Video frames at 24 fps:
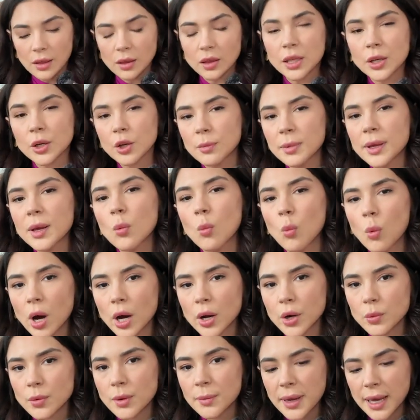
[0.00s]
little bit
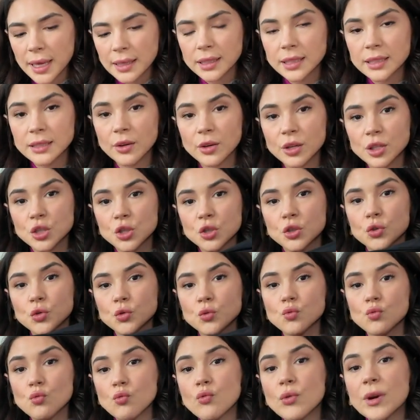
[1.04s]
water repellent. They're
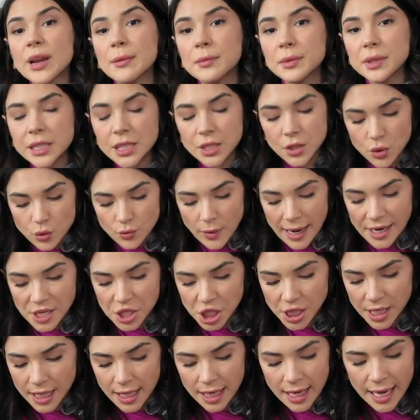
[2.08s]
extremely
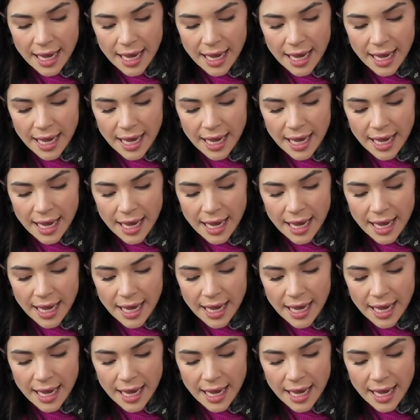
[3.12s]
stretchy